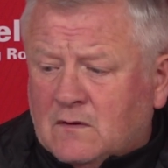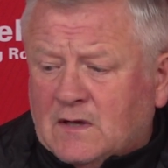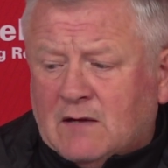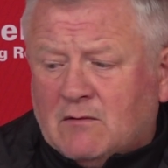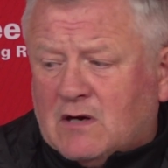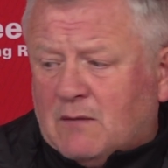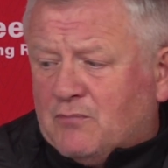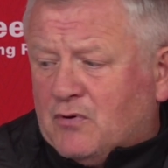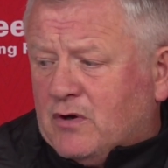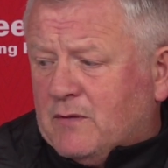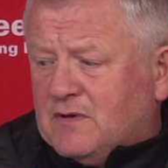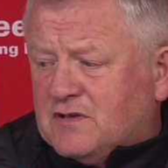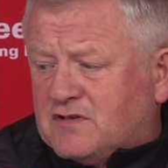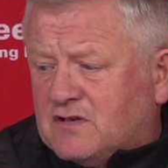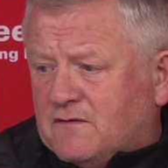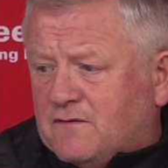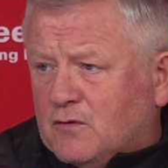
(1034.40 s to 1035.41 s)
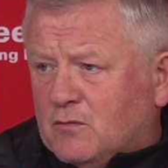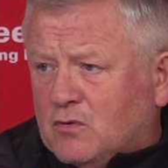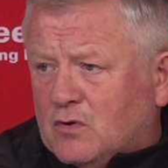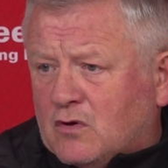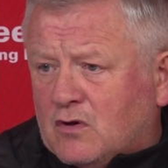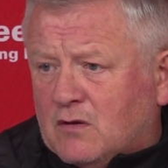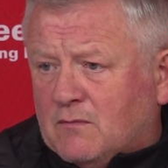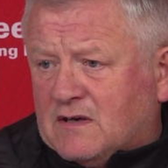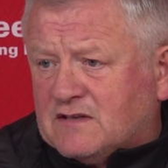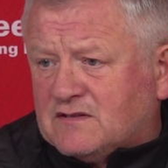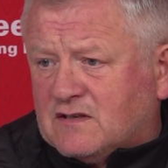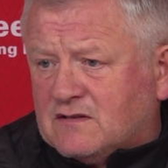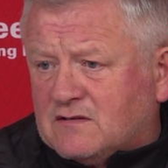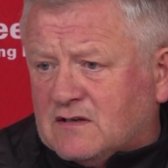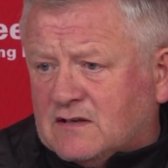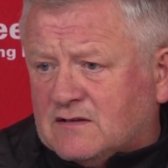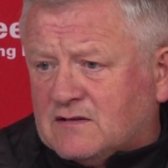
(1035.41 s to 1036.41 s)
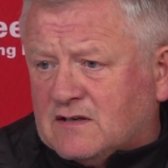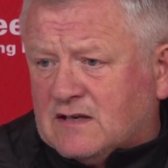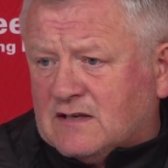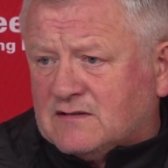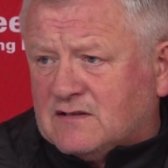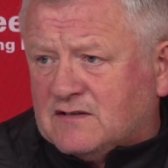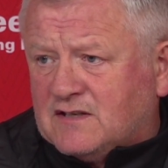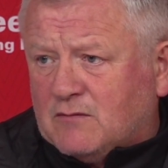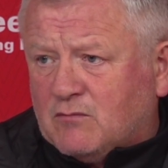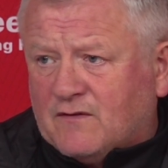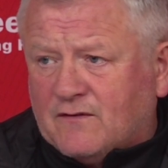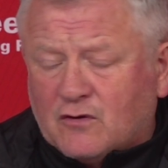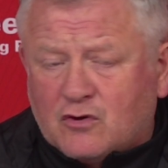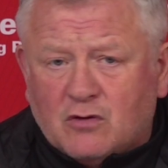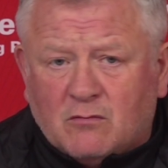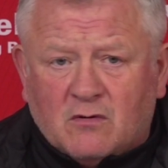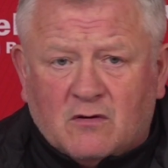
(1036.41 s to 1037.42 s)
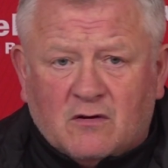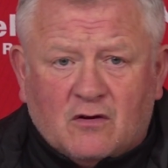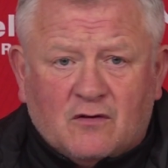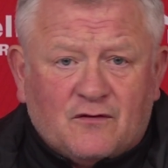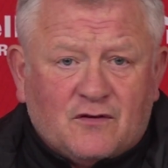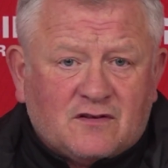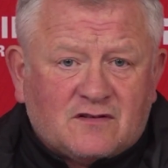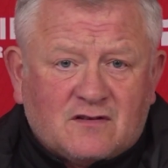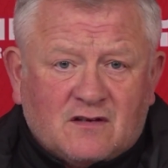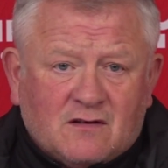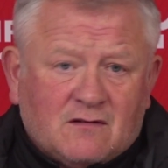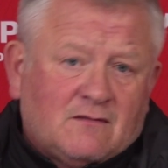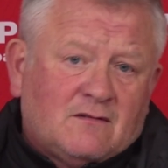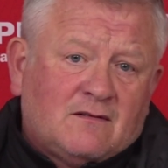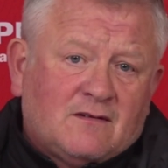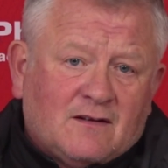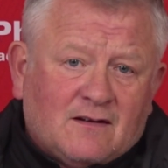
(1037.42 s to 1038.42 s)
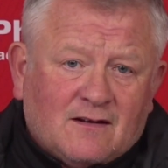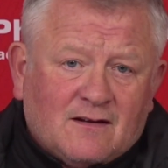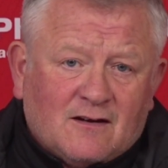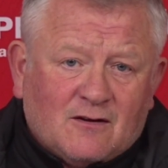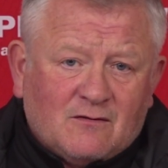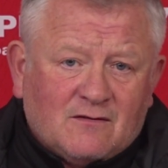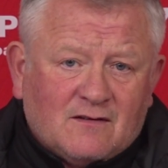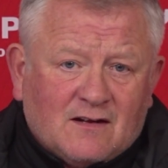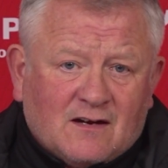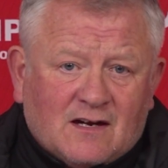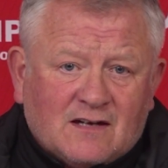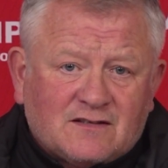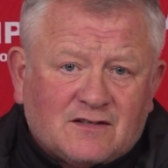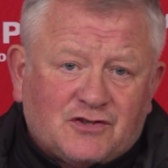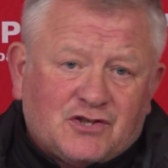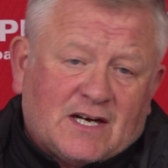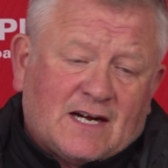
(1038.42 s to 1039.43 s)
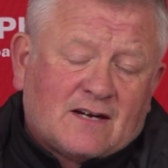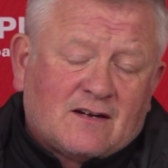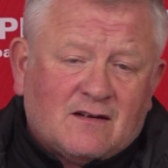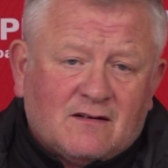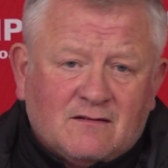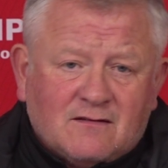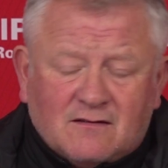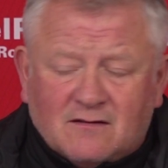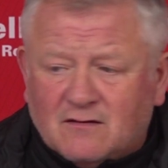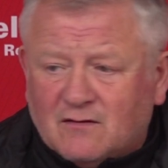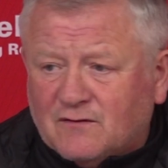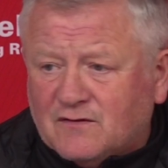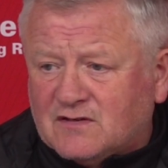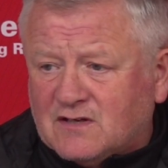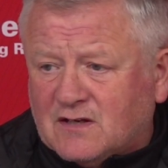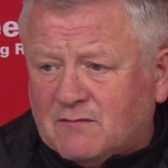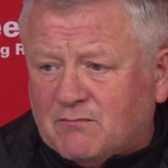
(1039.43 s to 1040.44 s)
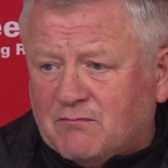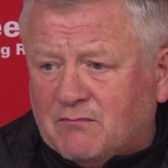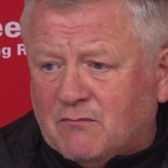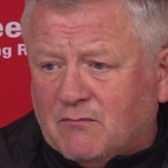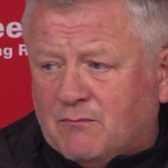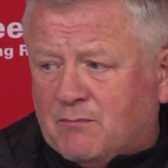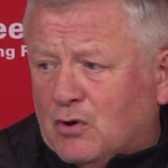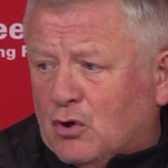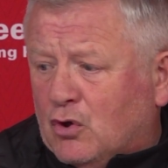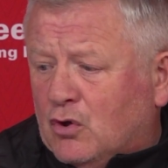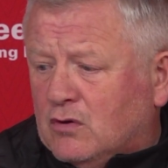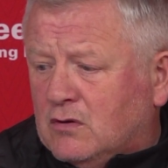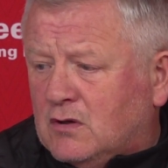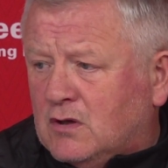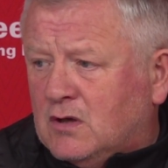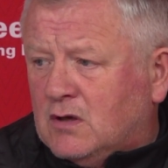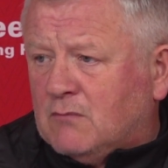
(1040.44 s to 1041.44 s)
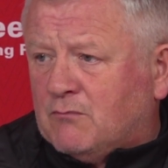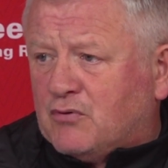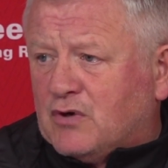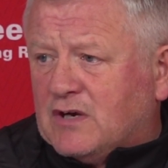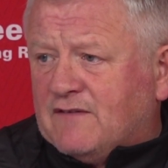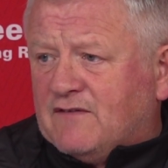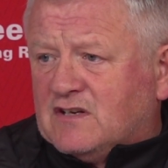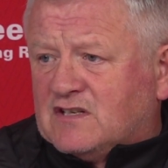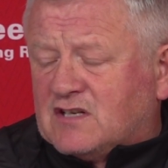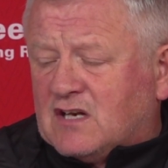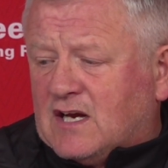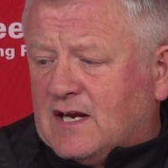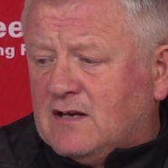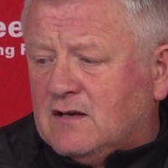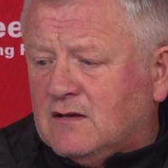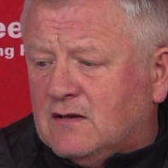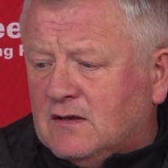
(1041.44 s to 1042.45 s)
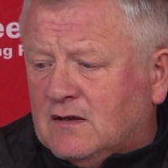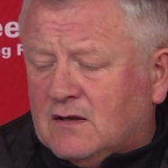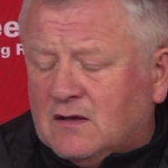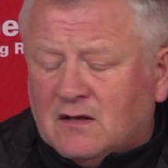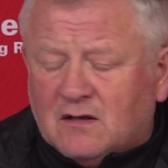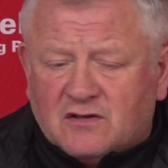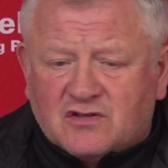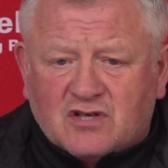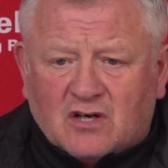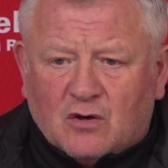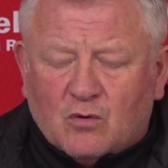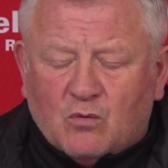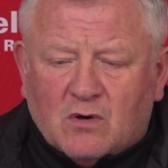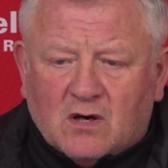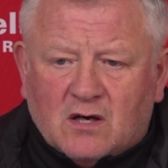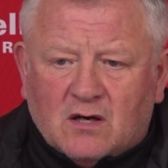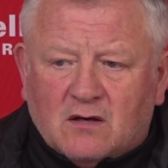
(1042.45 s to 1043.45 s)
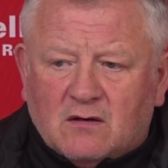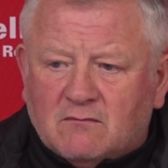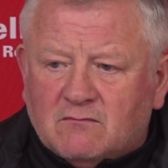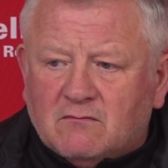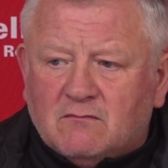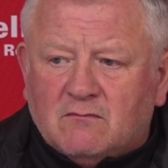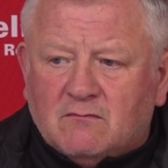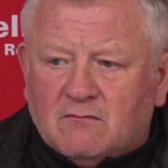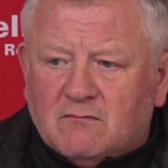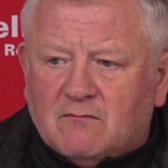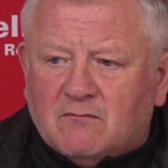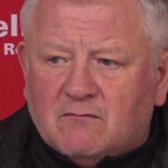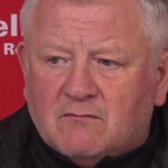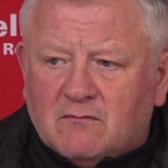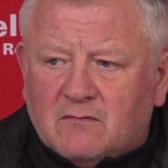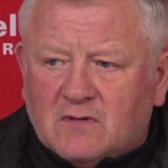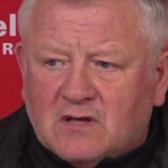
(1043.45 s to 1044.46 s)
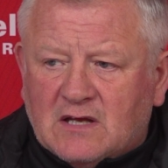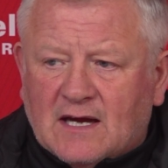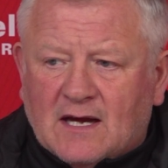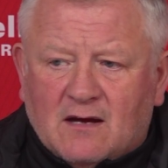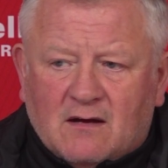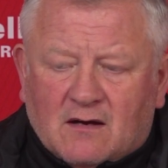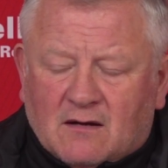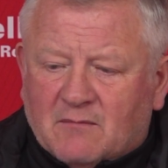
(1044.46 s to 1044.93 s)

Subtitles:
Yeah, well, I brought him into the football club as I did with a couple of others that, you know, the likes of Jack and obviously Paul previously. So, he's